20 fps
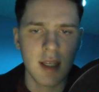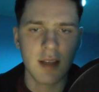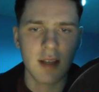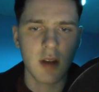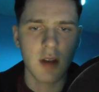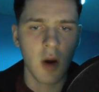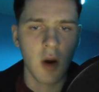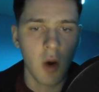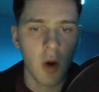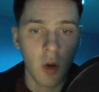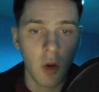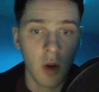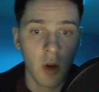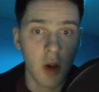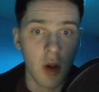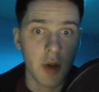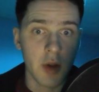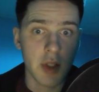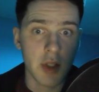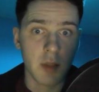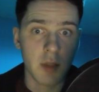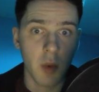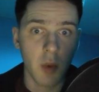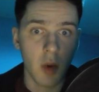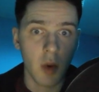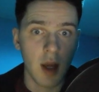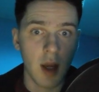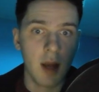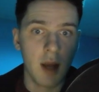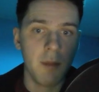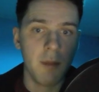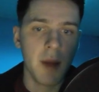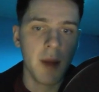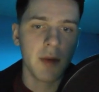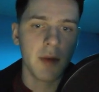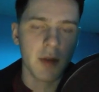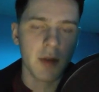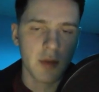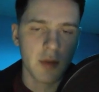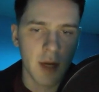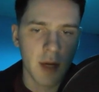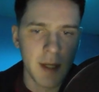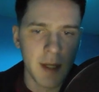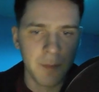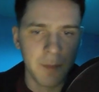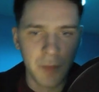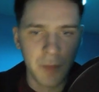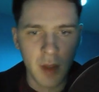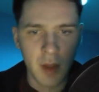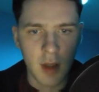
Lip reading: It's all smoke and mirrors, right?